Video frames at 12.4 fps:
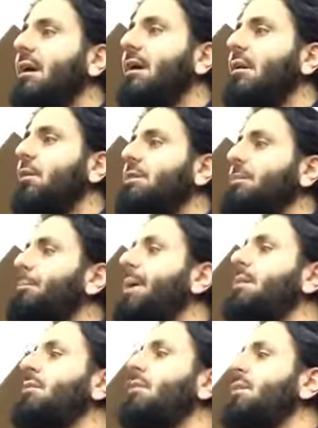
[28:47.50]
we're
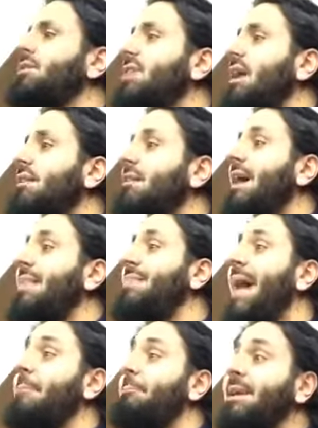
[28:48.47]
dependent on each other, and
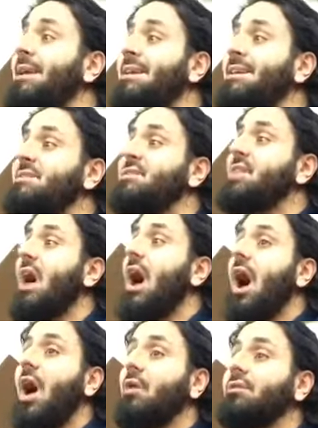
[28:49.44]
that means
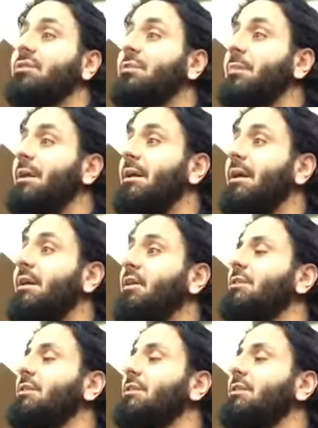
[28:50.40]
ultimately you're